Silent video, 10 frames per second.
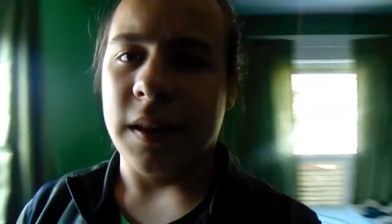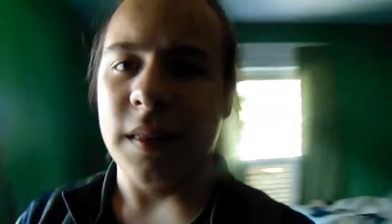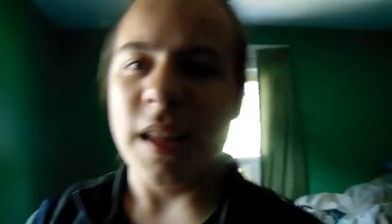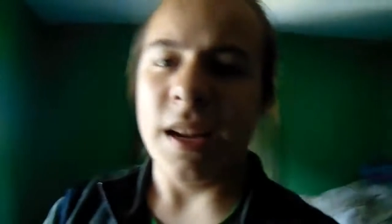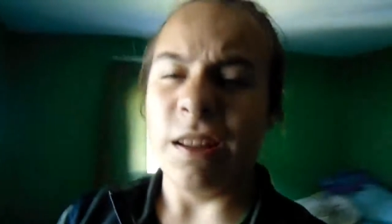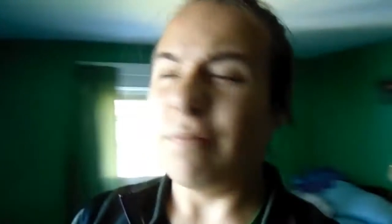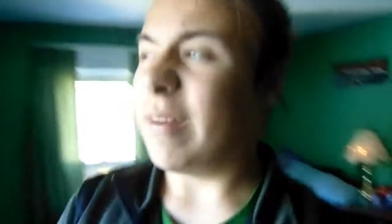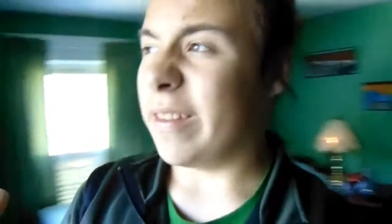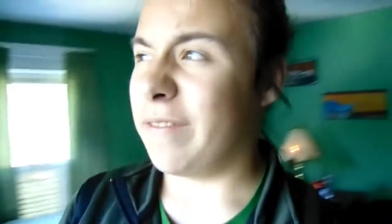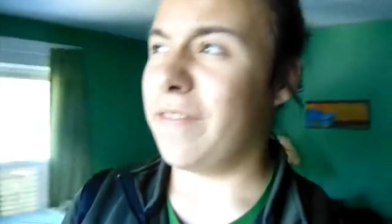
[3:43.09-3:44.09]
And then if
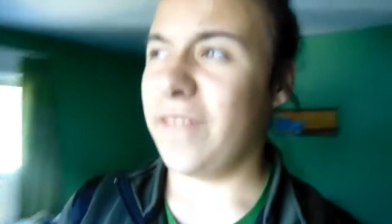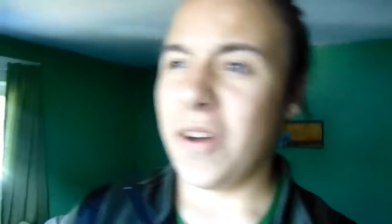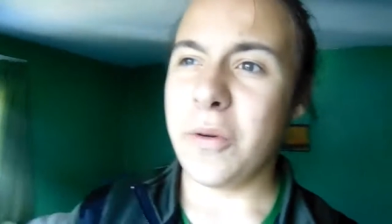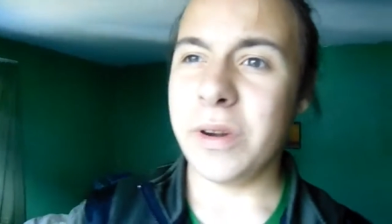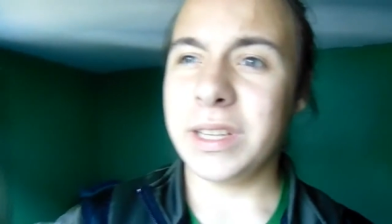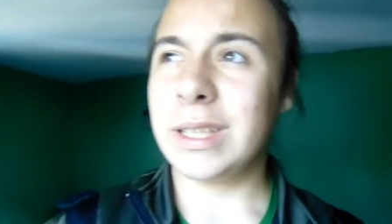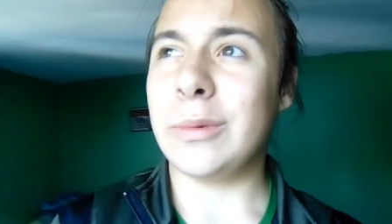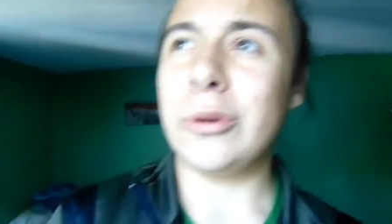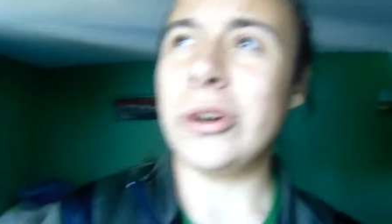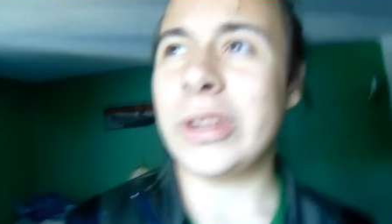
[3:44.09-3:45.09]
my phone
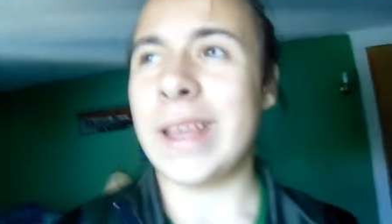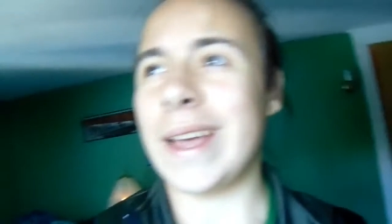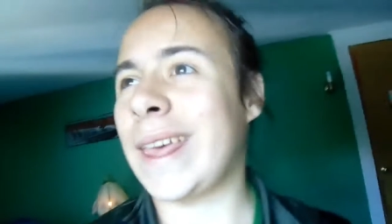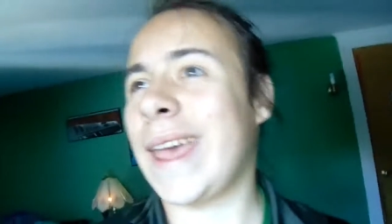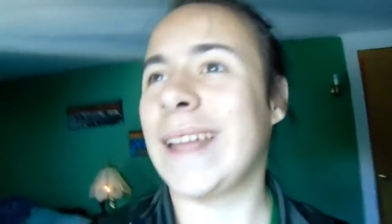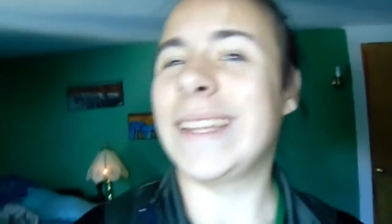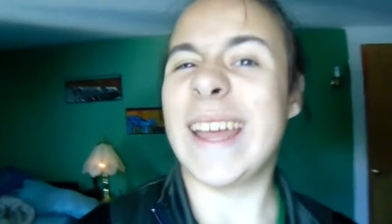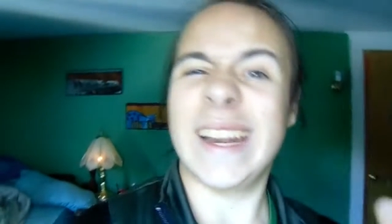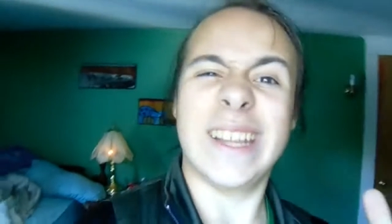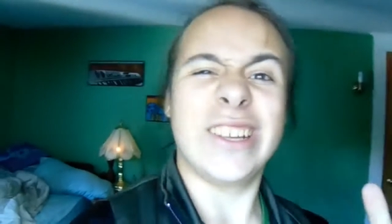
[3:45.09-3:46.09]
isn't working, I can't
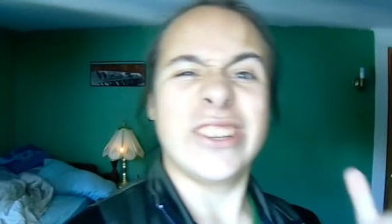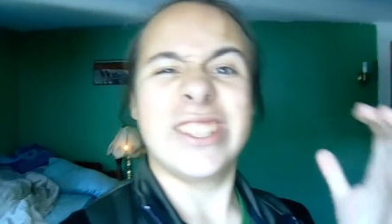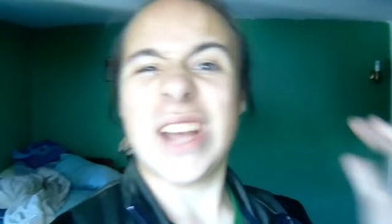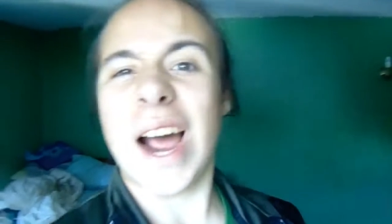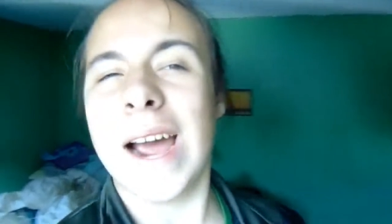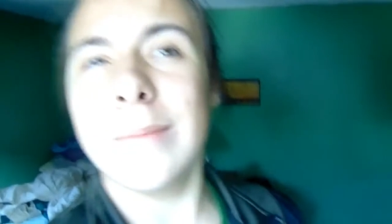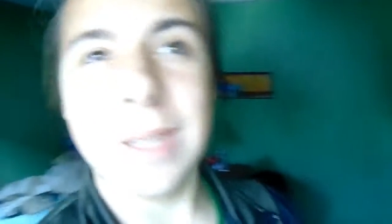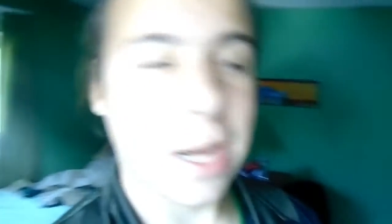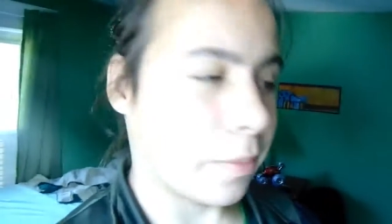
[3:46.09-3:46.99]
get any good time